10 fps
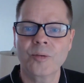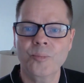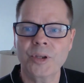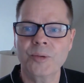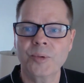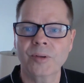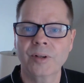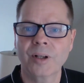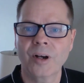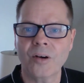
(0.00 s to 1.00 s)

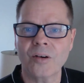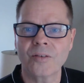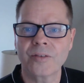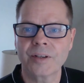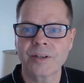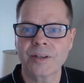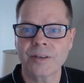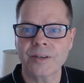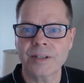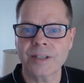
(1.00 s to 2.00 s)
people of
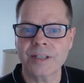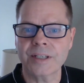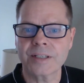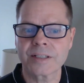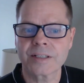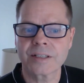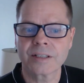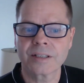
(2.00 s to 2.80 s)
the East.